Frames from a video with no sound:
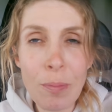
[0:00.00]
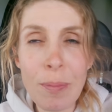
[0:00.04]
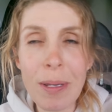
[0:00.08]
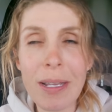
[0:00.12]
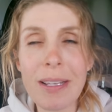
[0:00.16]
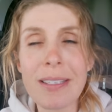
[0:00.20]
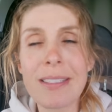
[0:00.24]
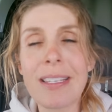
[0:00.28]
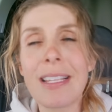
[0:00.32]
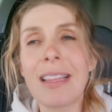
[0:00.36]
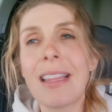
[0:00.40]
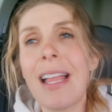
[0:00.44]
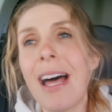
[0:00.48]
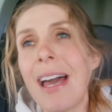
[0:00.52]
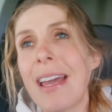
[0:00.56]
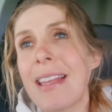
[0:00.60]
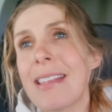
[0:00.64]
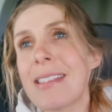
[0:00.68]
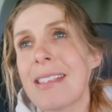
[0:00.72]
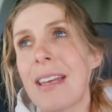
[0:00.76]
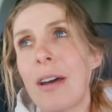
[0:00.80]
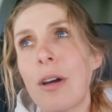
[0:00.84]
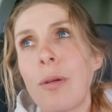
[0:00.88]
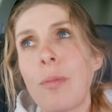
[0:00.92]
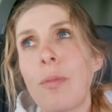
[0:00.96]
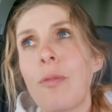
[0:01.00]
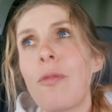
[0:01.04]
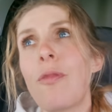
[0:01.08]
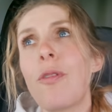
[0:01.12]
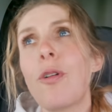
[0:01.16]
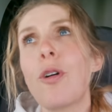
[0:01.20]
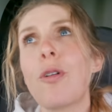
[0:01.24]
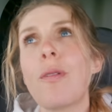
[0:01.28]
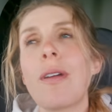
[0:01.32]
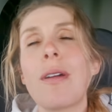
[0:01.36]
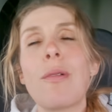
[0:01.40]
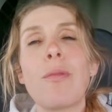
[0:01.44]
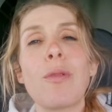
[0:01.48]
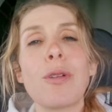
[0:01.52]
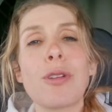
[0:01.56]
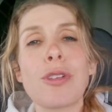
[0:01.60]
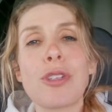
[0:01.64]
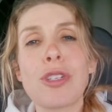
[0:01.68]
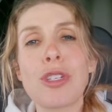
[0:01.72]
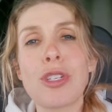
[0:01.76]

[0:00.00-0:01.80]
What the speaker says: because the lighting setup for it was